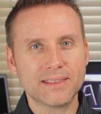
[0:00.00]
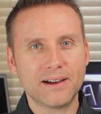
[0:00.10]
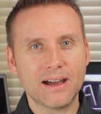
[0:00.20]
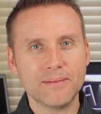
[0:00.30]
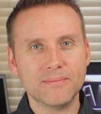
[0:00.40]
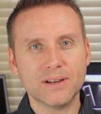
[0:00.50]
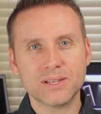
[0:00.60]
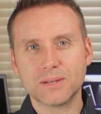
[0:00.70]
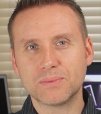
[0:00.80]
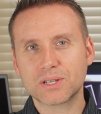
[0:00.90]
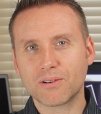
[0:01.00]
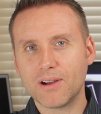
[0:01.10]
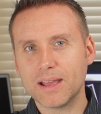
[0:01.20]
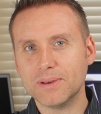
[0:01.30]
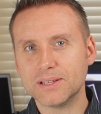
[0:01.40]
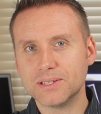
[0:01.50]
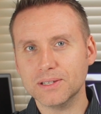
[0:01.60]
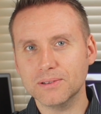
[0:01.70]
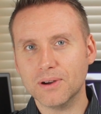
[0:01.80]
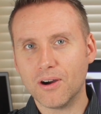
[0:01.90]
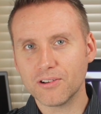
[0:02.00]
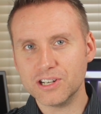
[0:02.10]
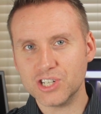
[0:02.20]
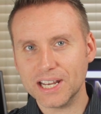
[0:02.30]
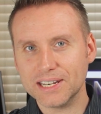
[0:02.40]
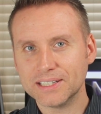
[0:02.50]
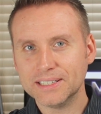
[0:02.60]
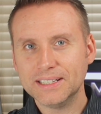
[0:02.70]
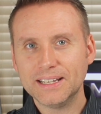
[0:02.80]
that I'm a subscriber to Origin,